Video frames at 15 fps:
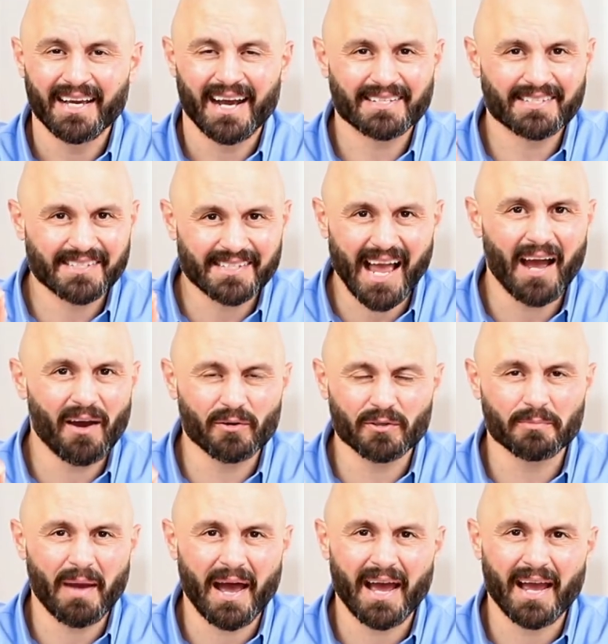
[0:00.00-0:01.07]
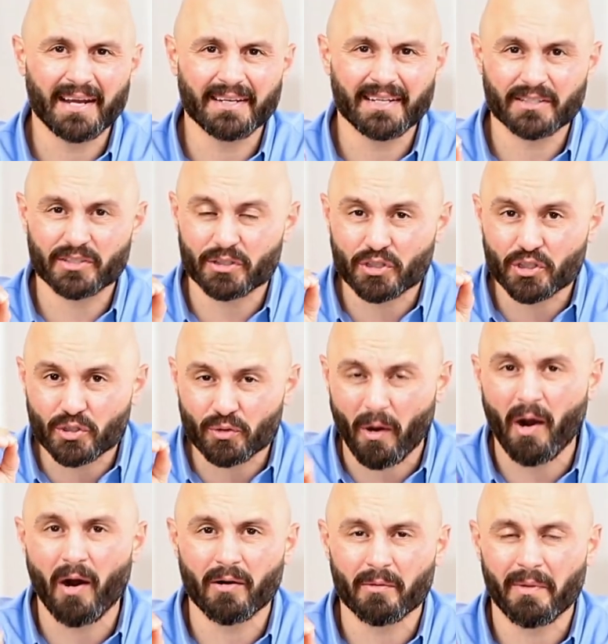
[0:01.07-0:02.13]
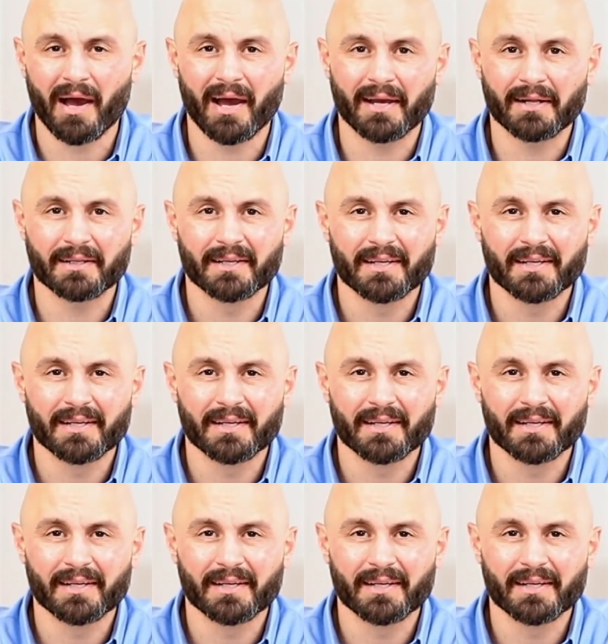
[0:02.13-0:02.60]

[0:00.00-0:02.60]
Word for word: A sound mind is a strong mind.